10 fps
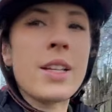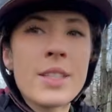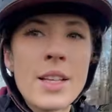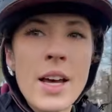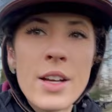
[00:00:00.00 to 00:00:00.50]

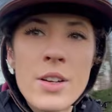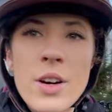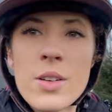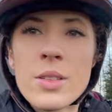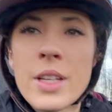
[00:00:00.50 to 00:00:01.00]
is that
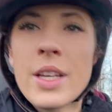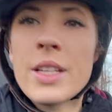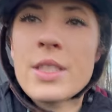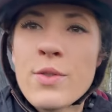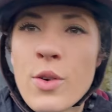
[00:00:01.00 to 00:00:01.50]
not only
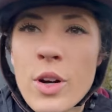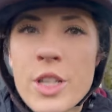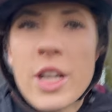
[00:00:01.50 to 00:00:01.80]
is forage